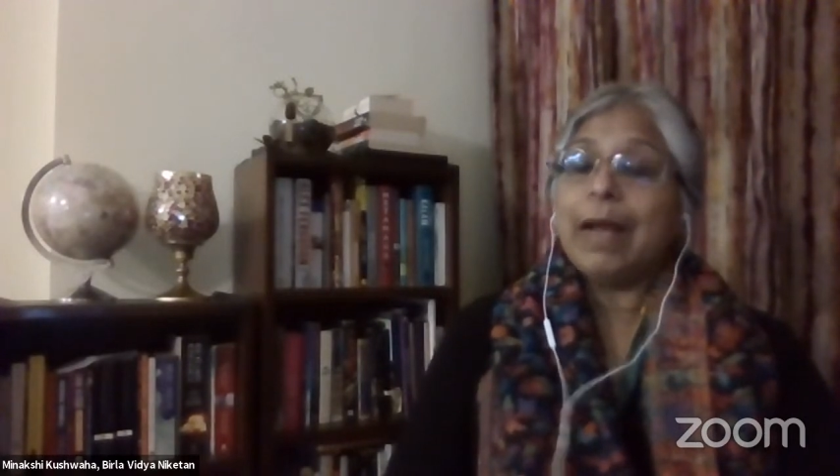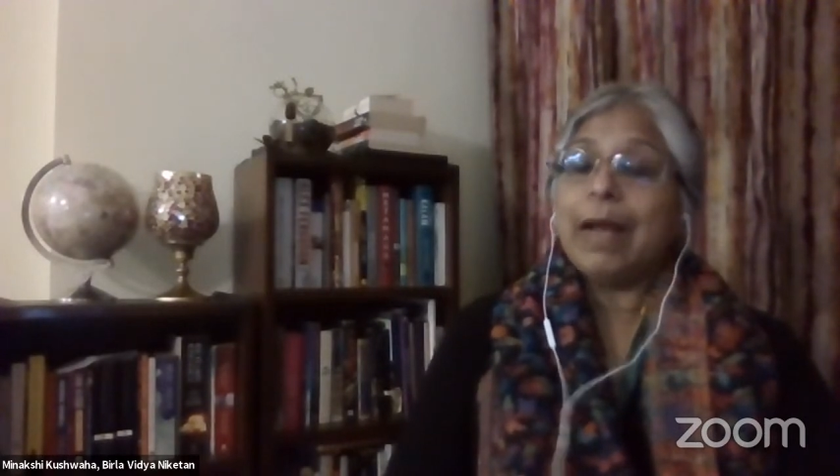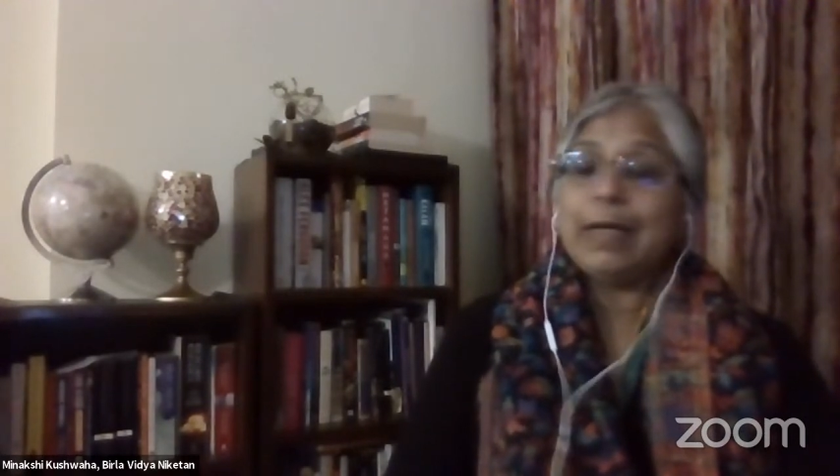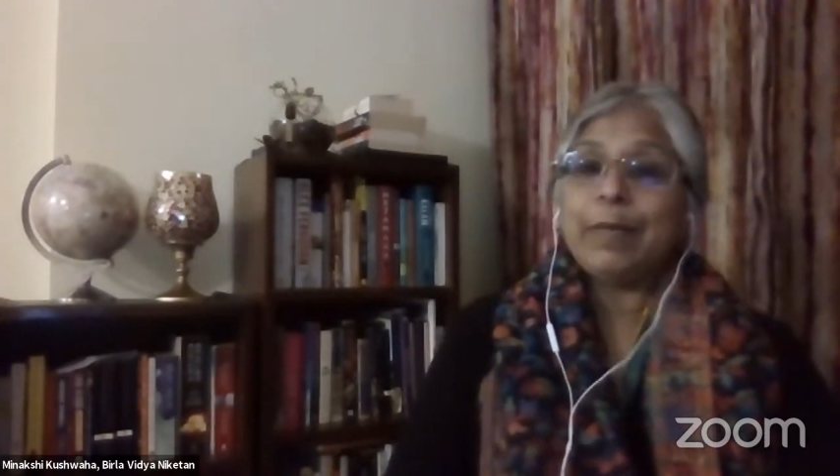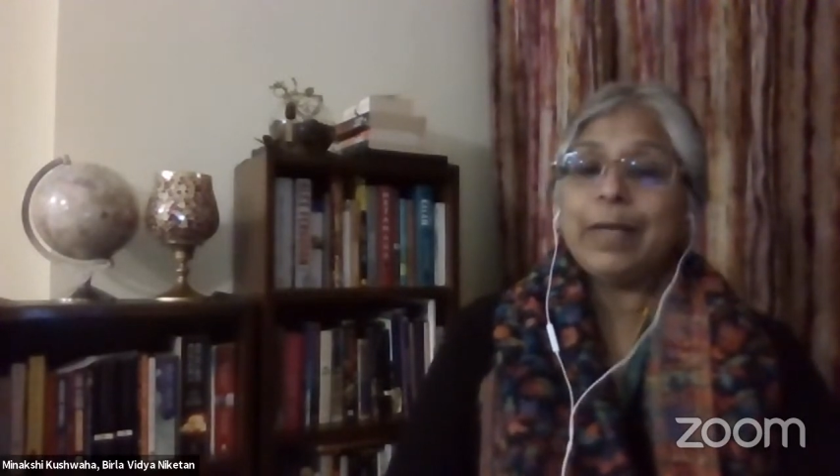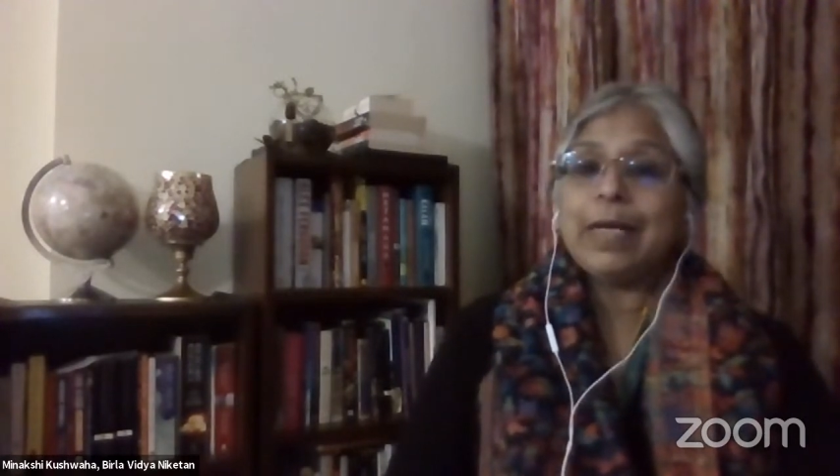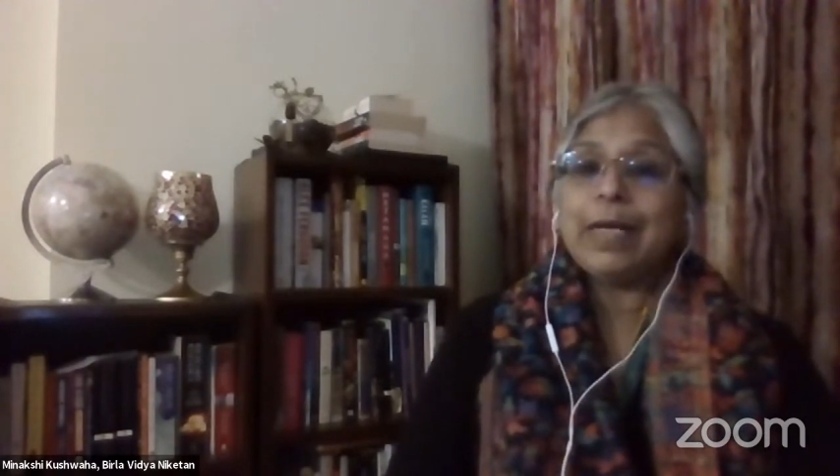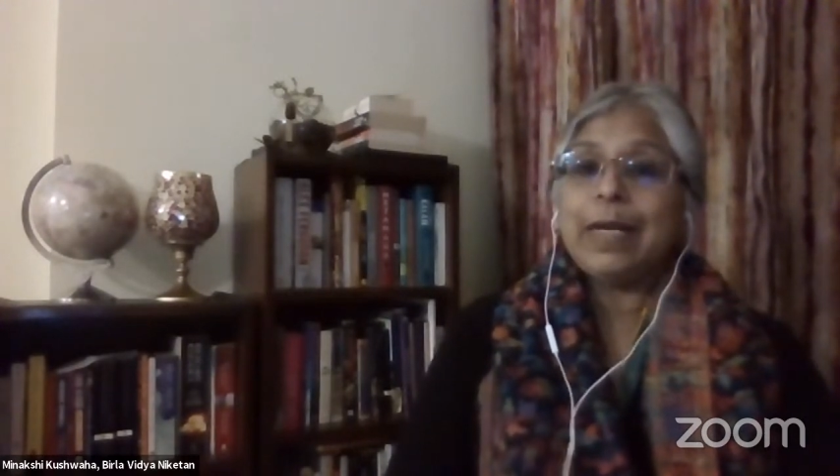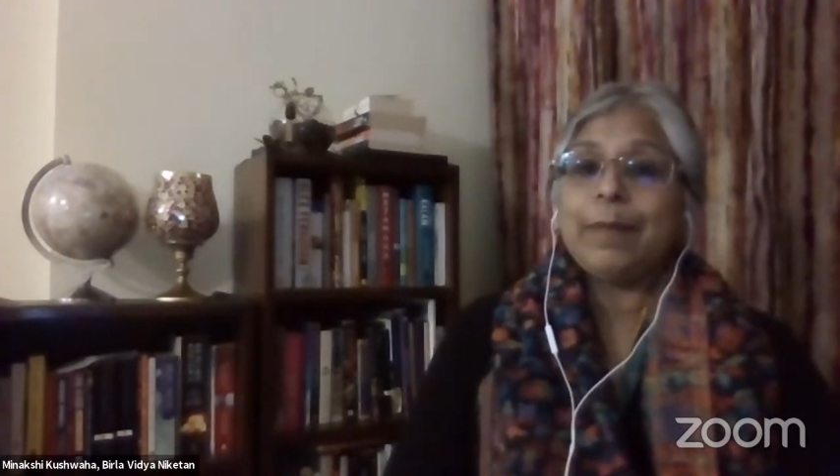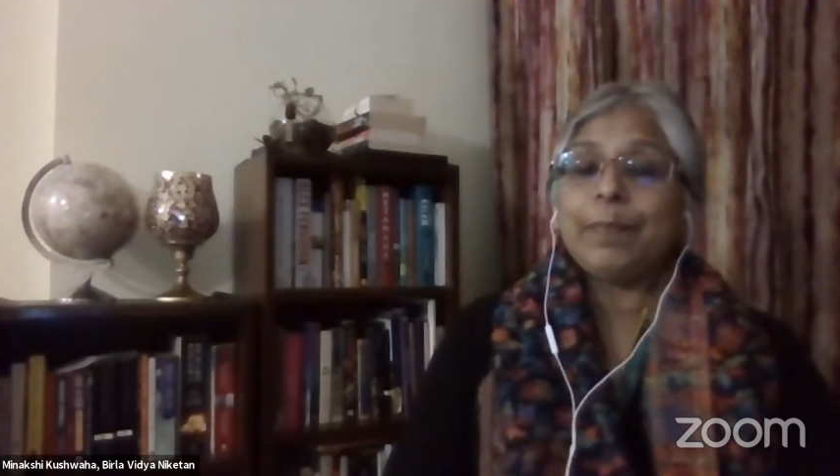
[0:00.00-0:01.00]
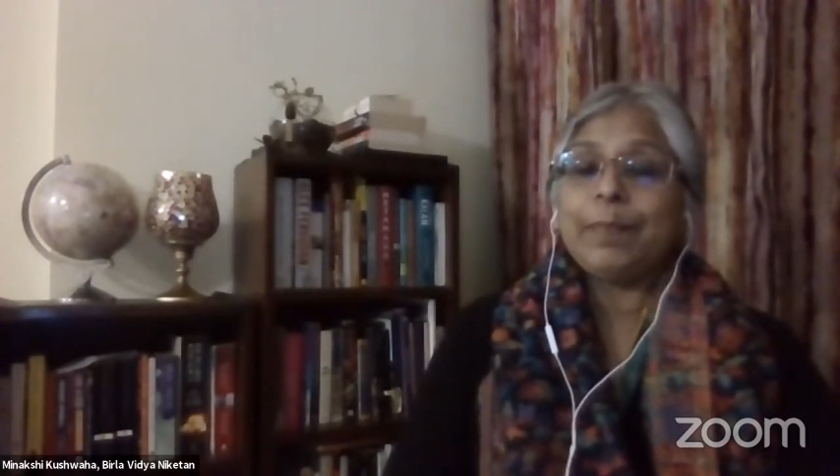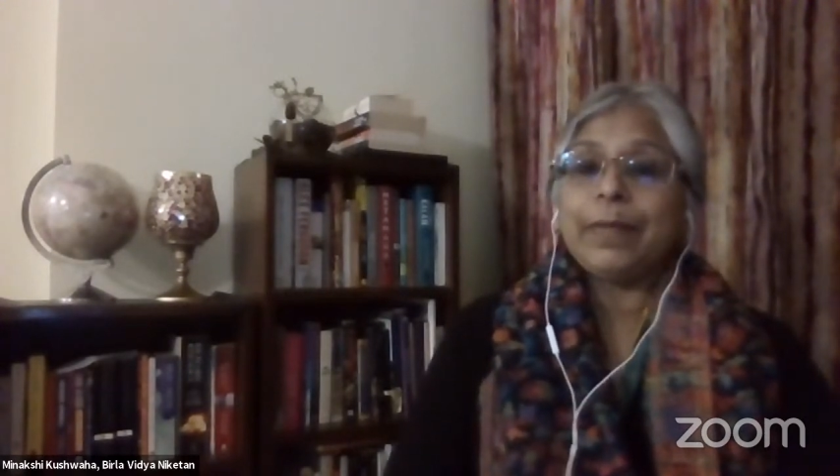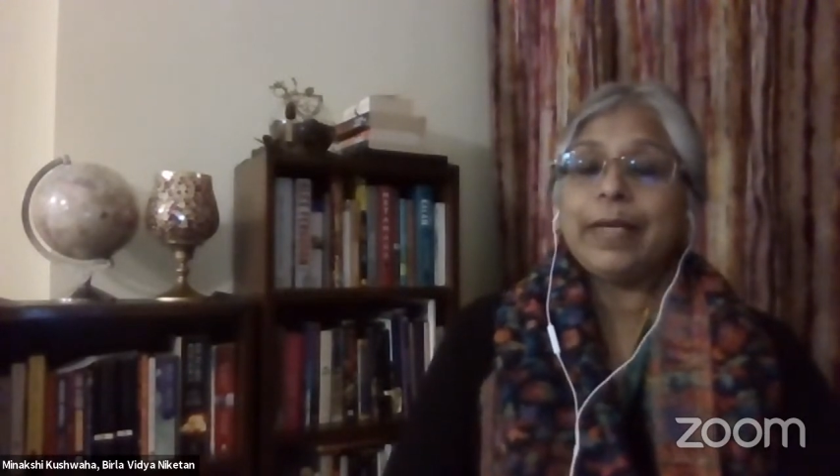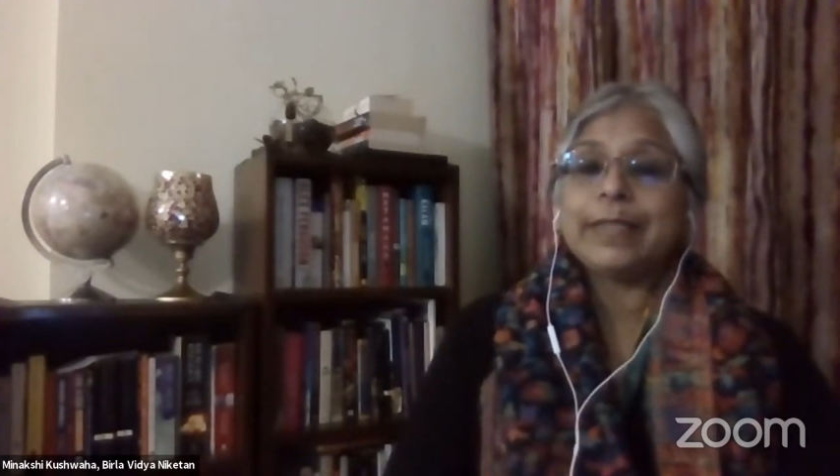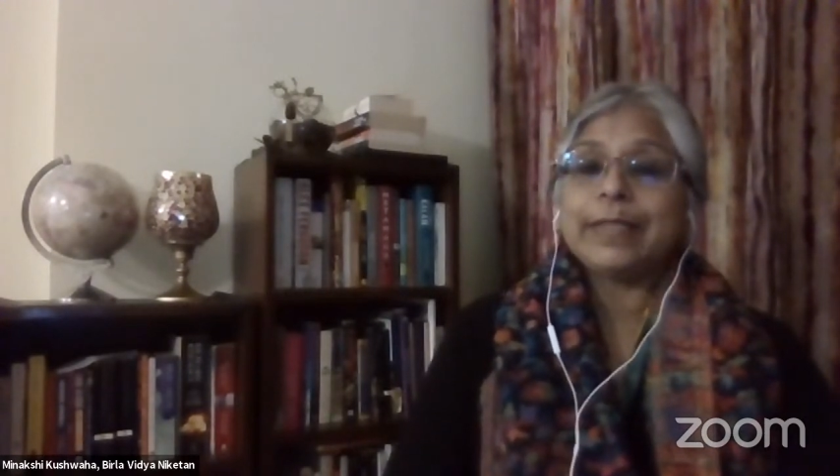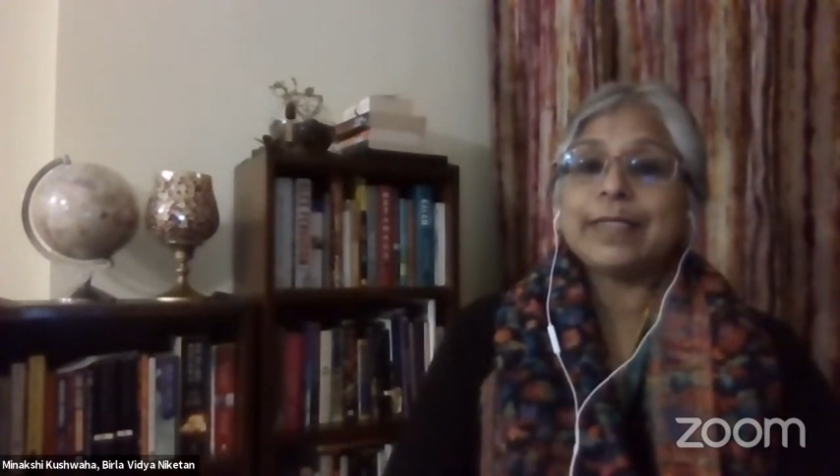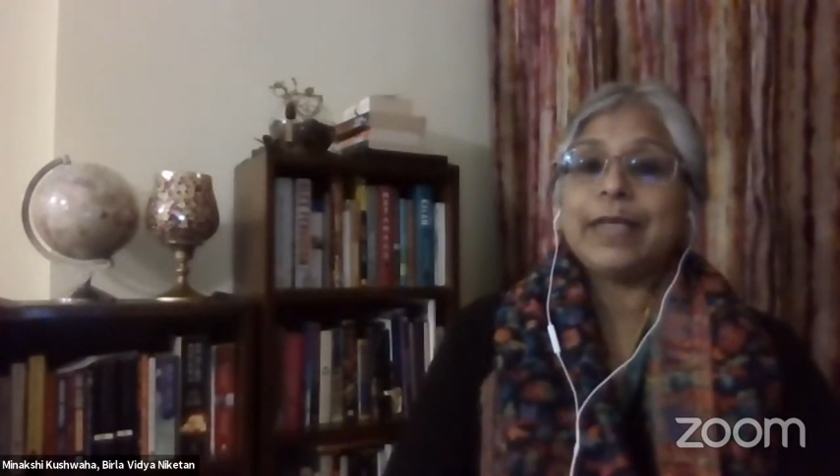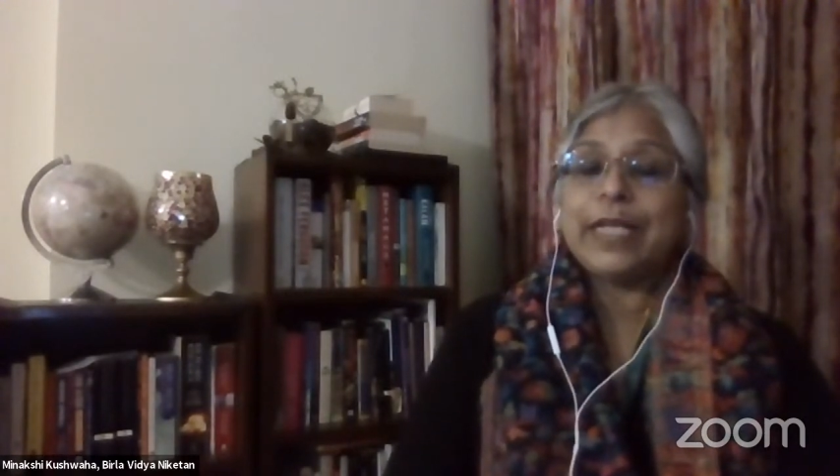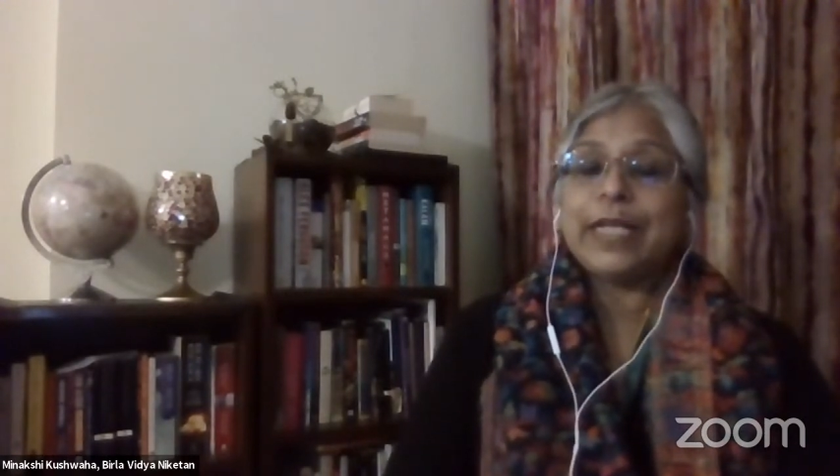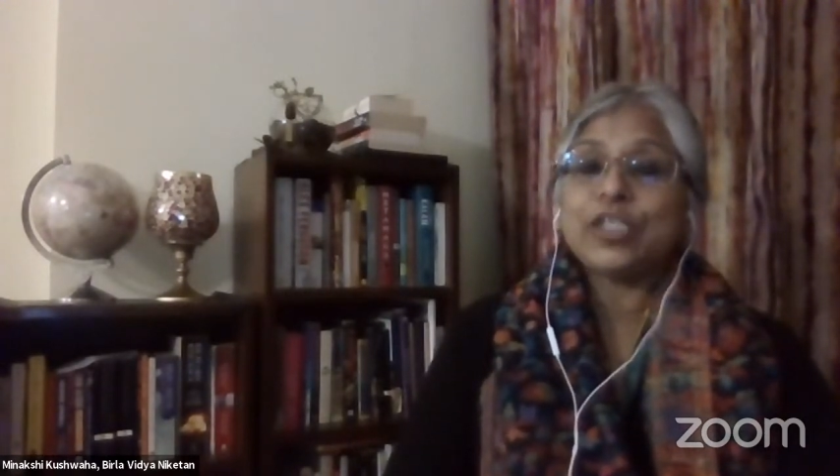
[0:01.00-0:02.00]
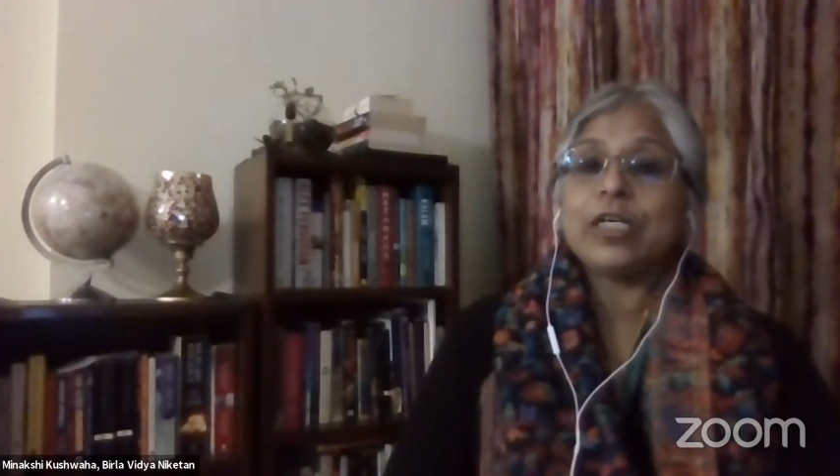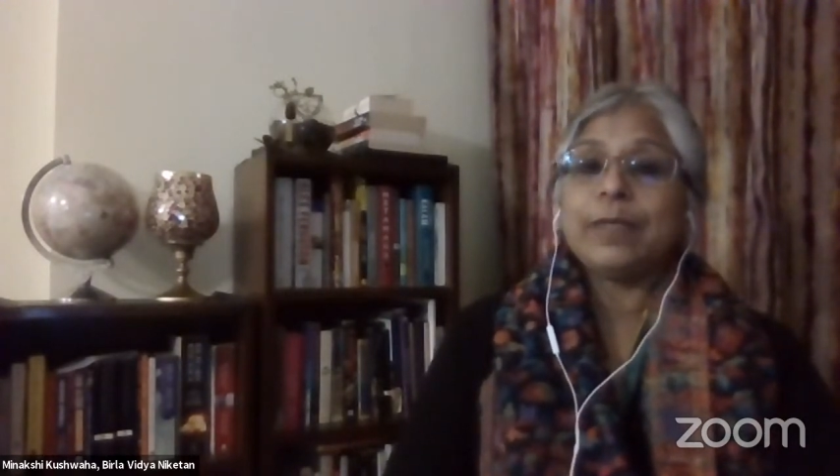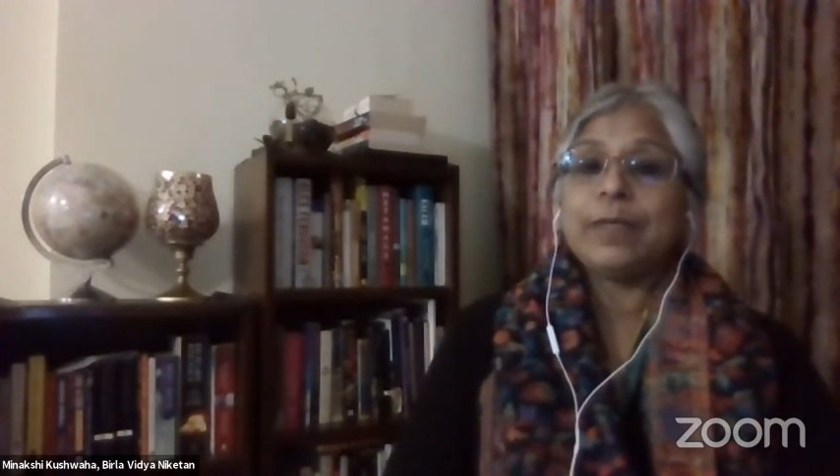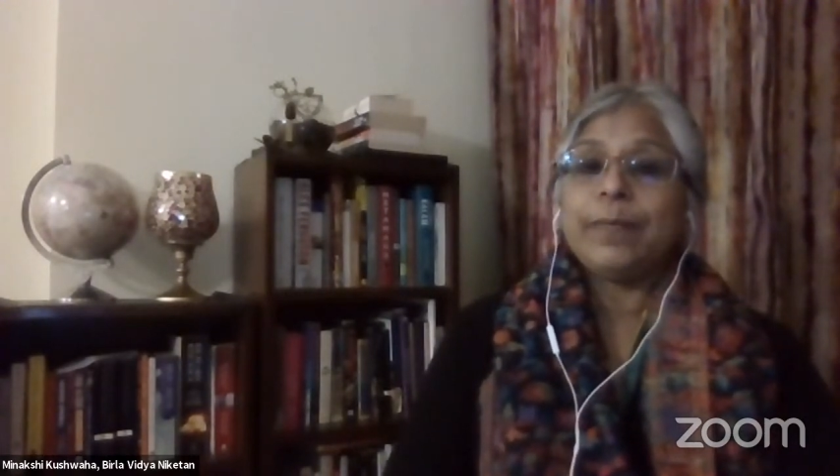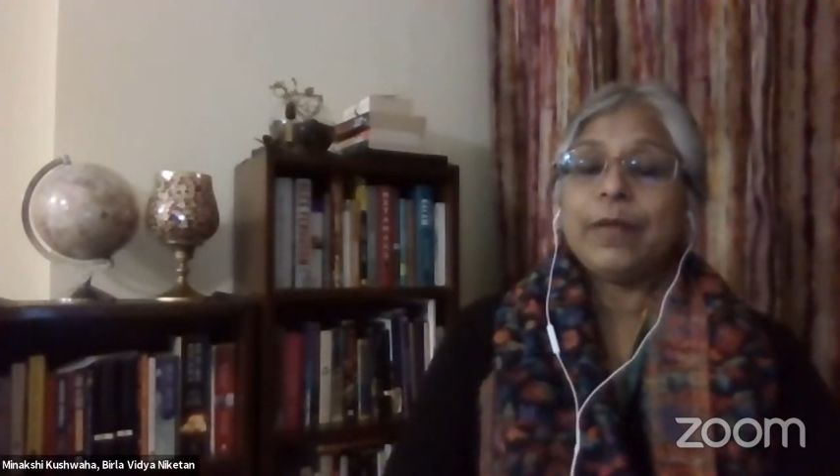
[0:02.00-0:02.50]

ultimately it's the nature